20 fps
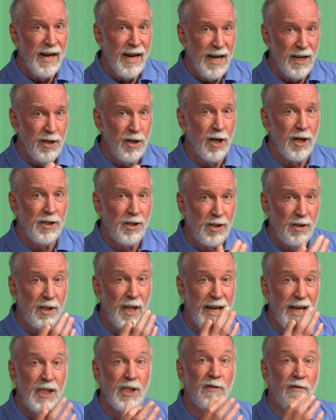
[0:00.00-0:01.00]
and does
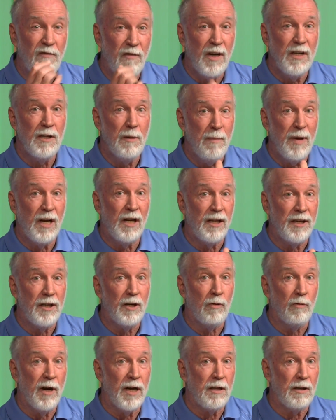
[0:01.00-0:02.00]
things fundamentally
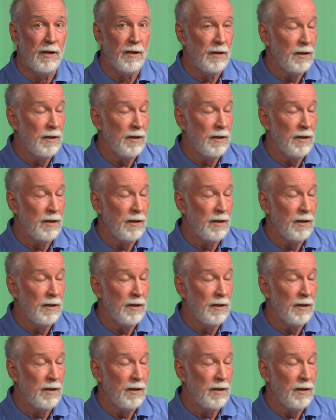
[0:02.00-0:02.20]
correctly.